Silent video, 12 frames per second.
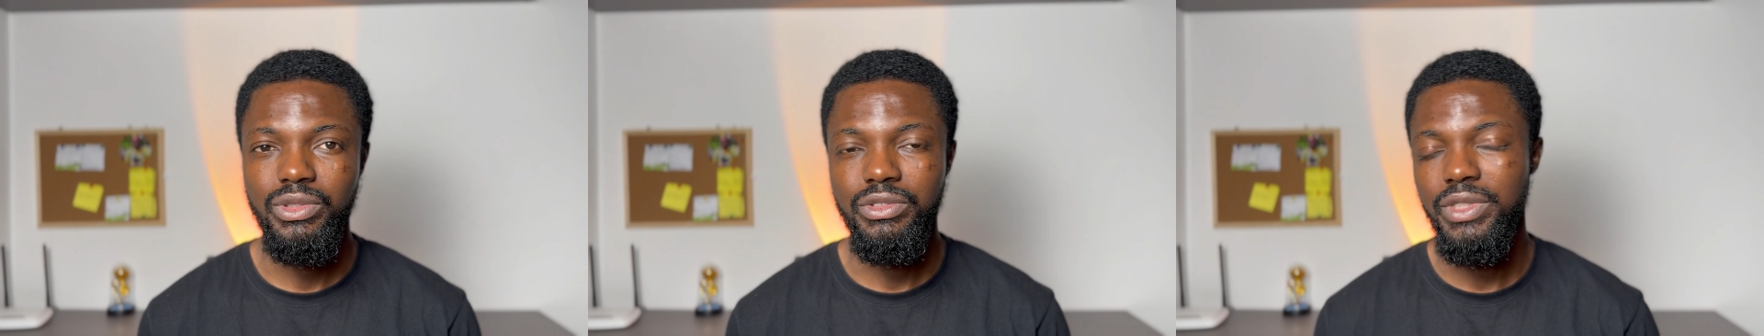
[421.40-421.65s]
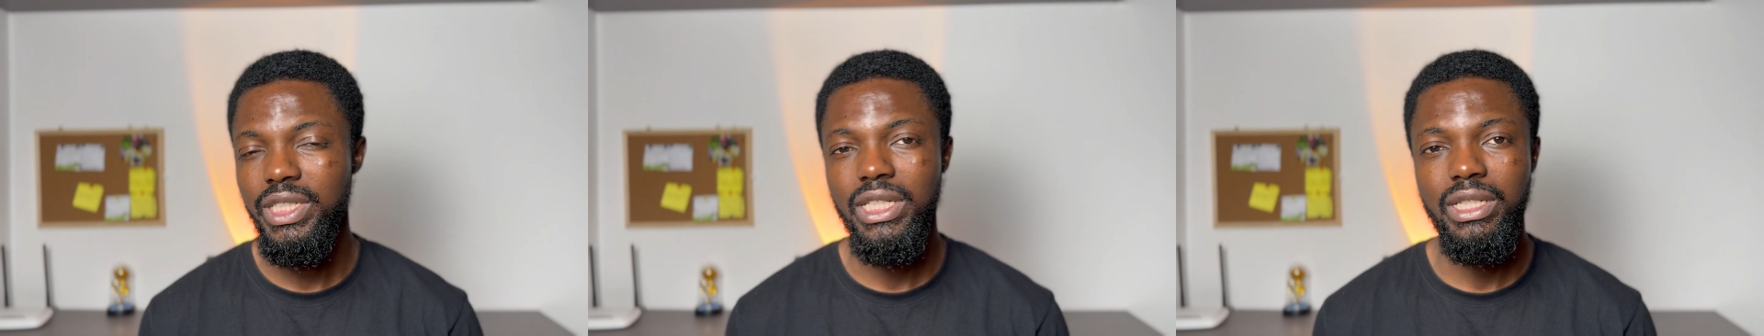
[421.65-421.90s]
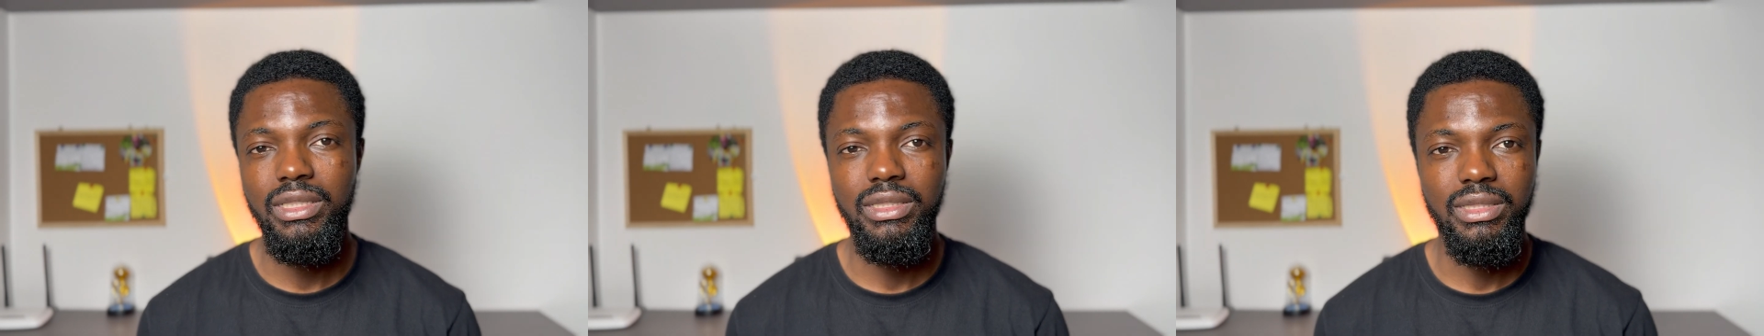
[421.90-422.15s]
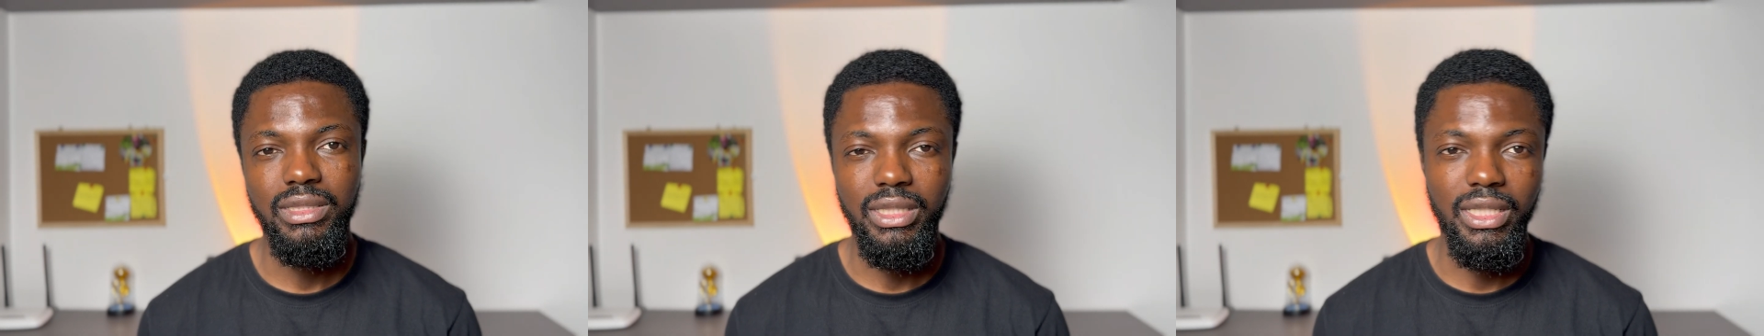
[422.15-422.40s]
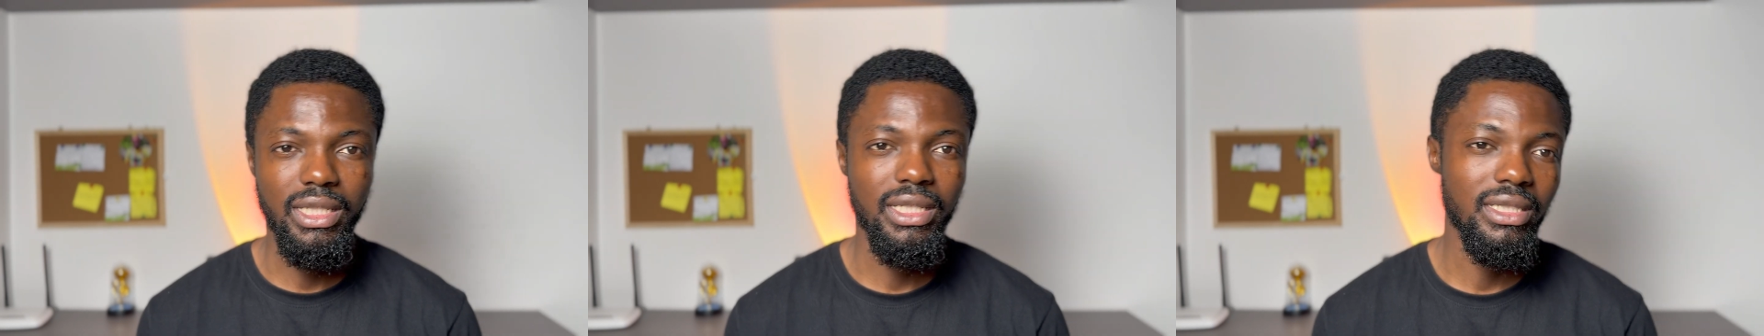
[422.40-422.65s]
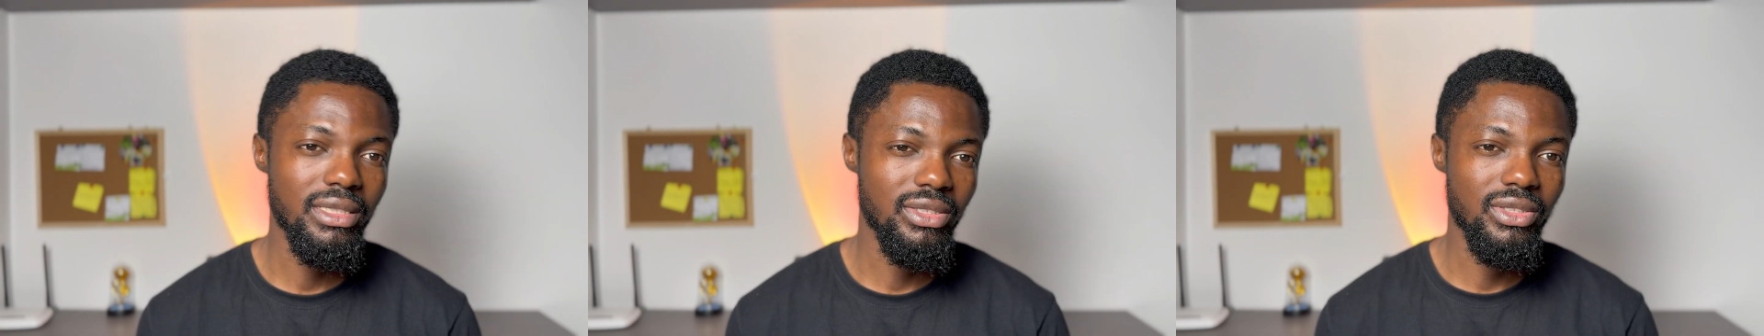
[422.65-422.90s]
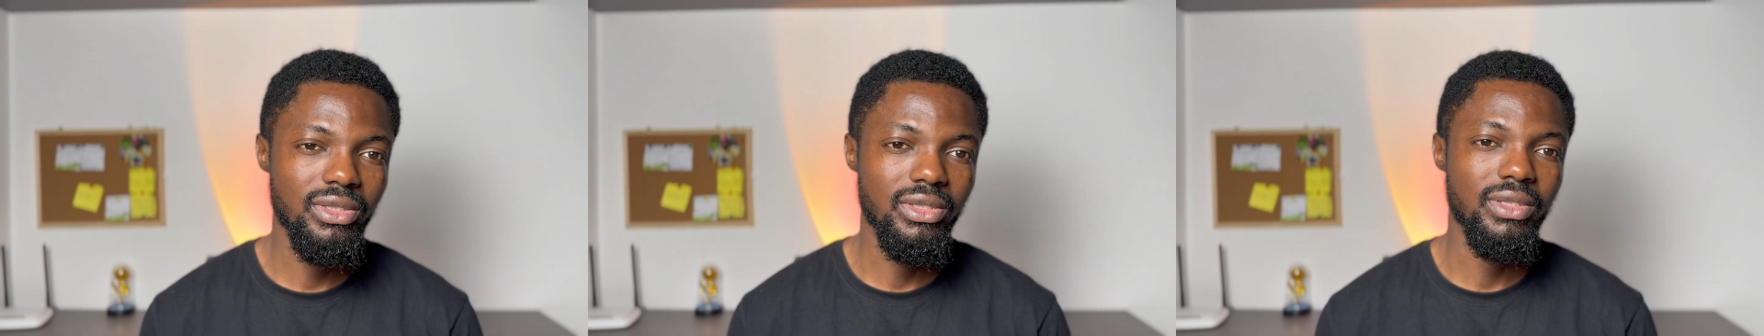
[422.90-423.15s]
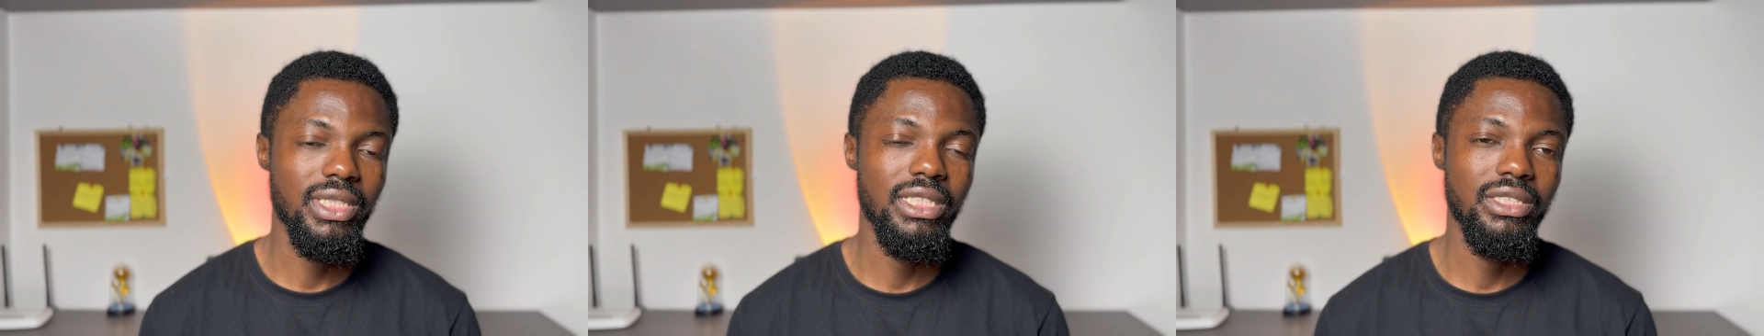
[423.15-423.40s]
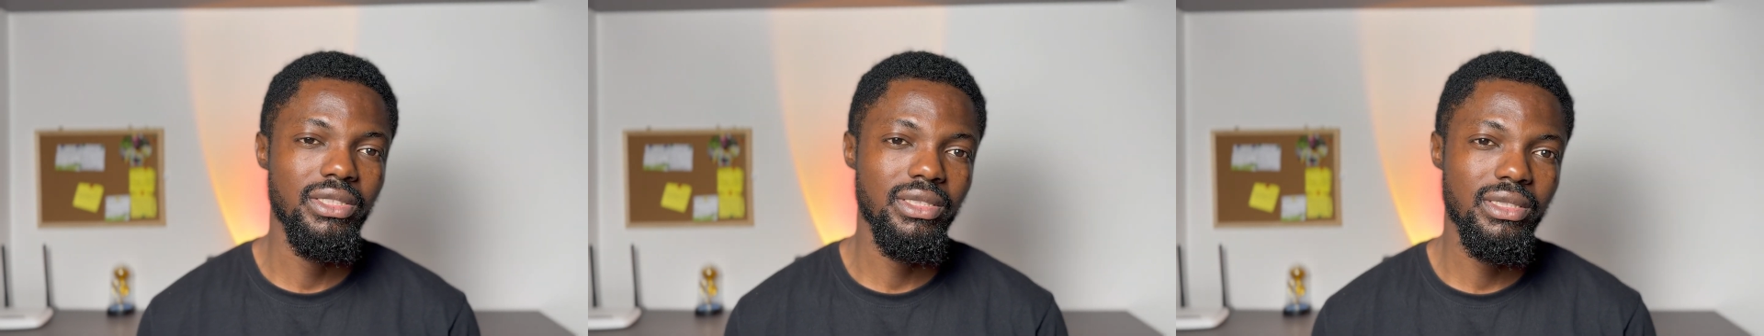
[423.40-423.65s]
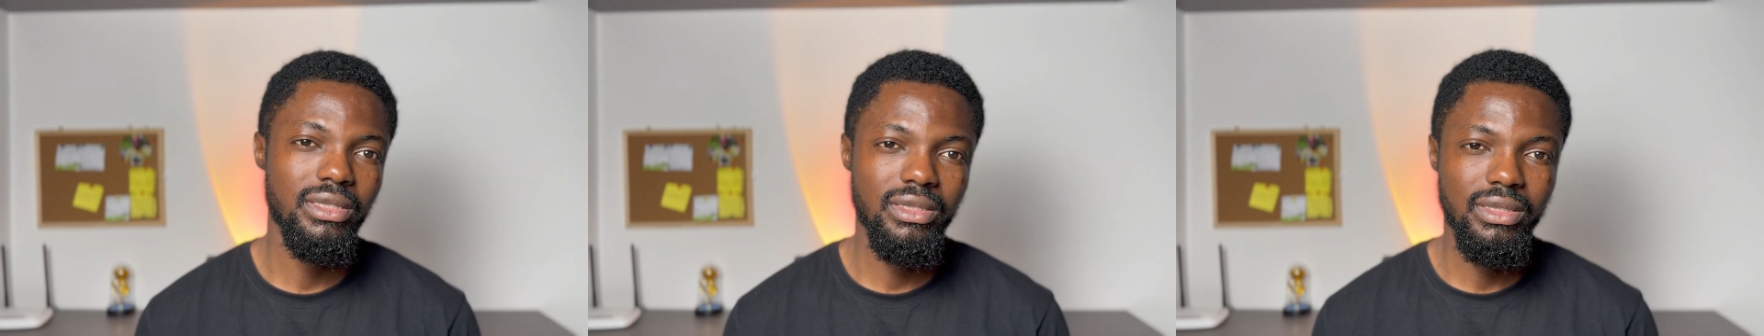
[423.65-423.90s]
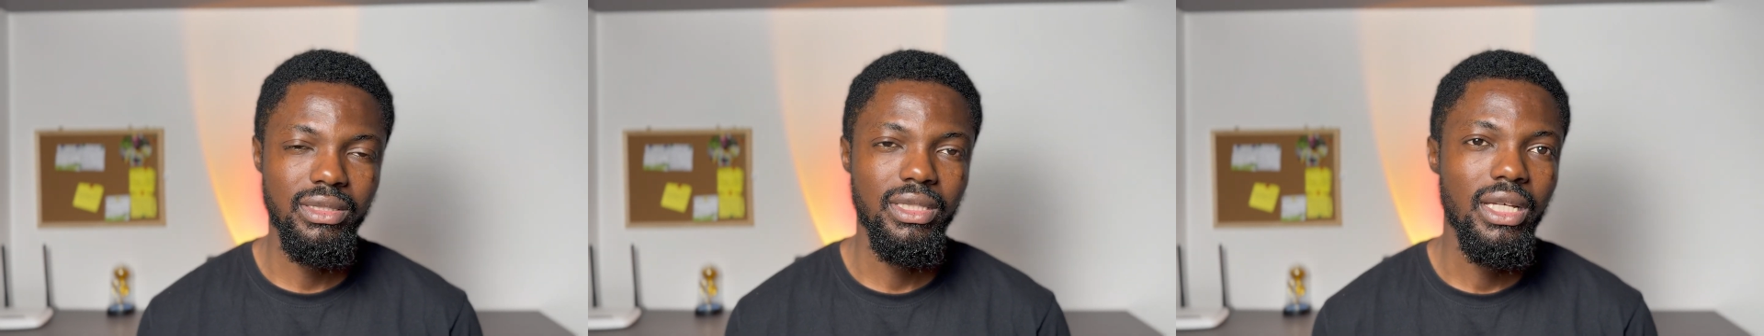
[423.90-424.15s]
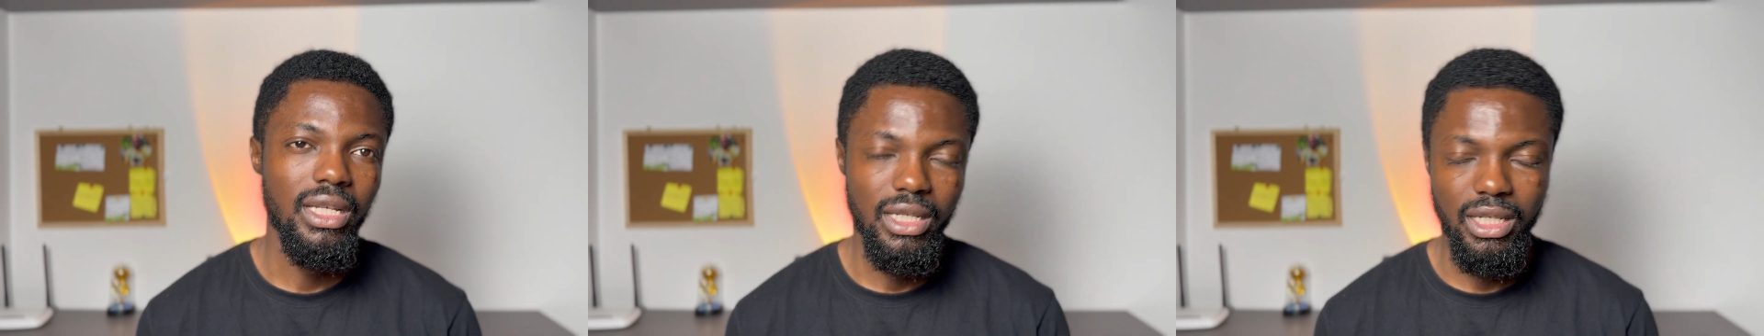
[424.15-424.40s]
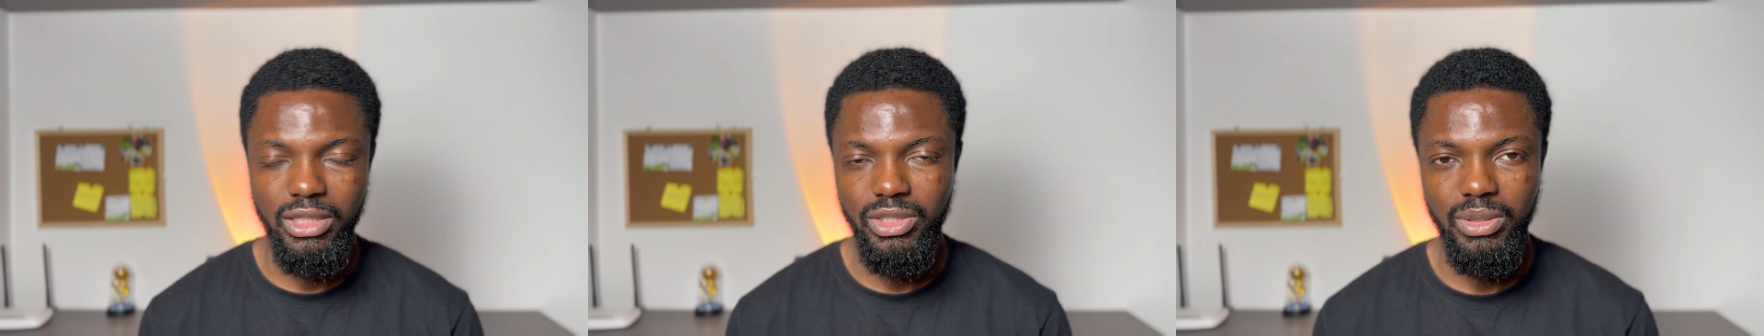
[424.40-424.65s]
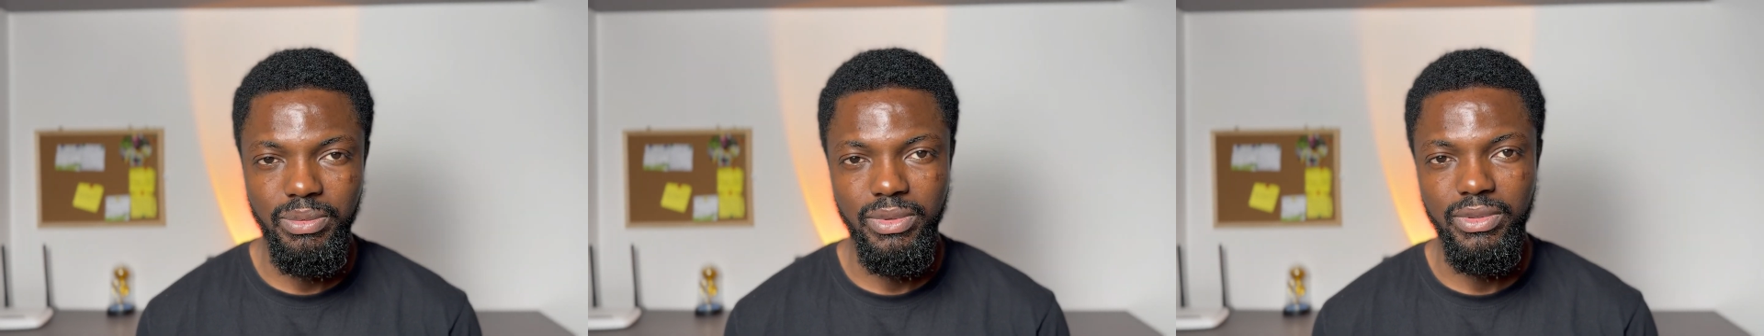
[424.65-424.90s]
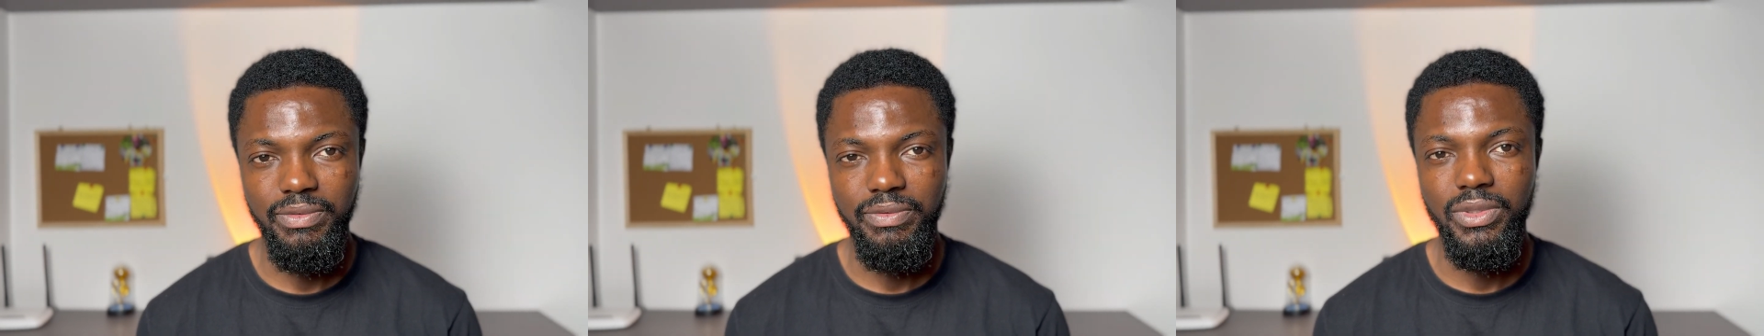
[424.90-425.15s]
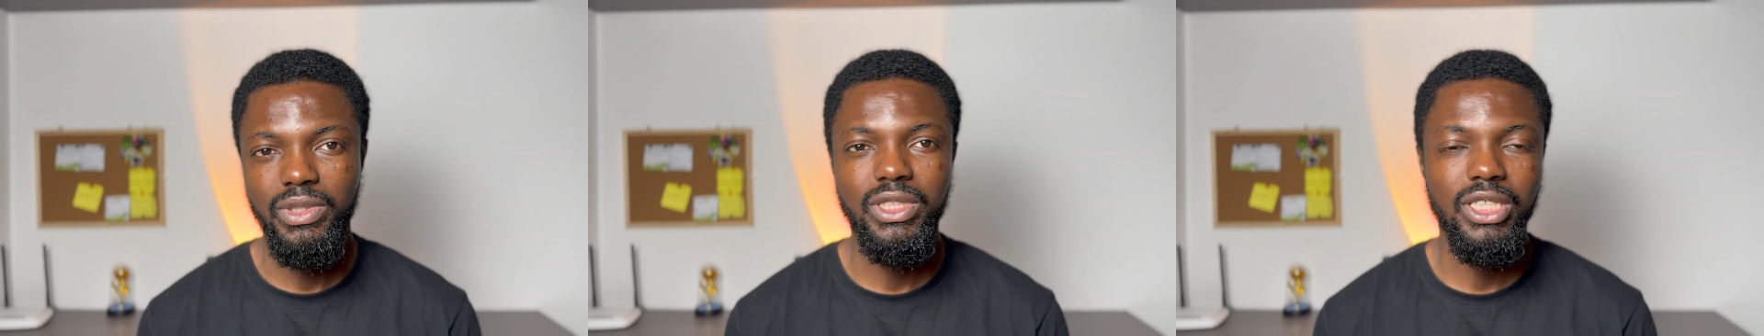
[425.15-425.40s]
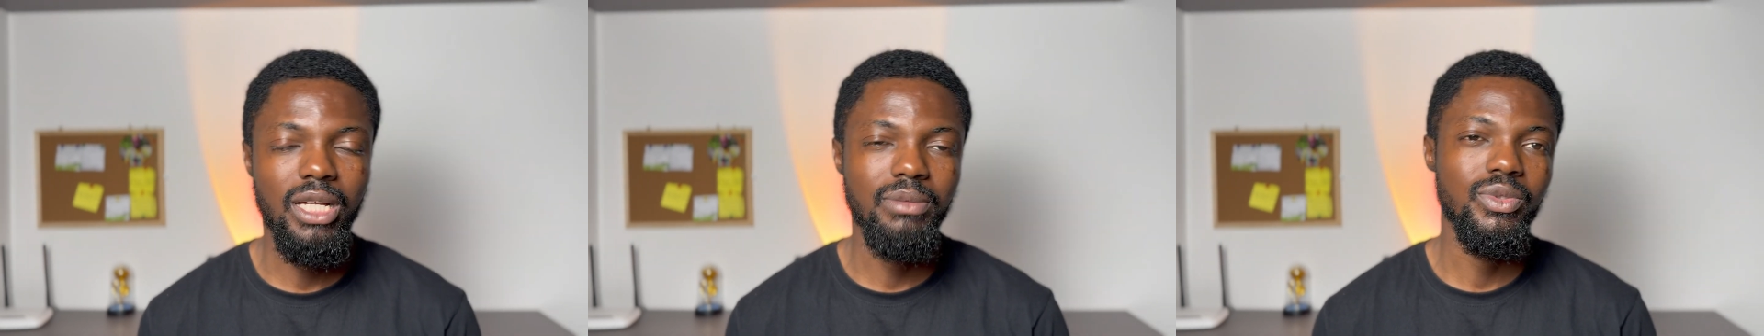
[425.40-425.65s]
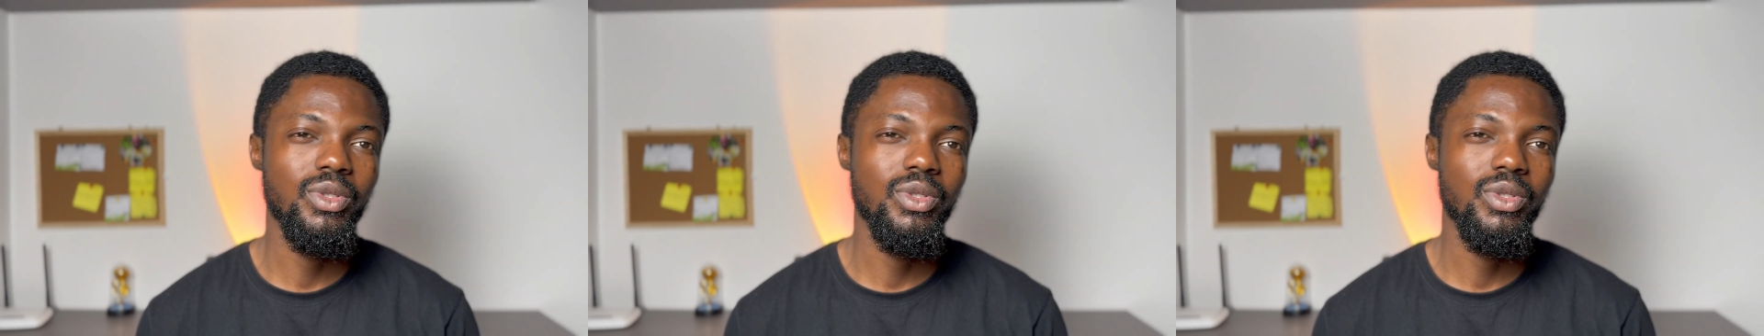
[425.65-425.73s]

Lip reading: drinks, eat, and just catch up on fun time.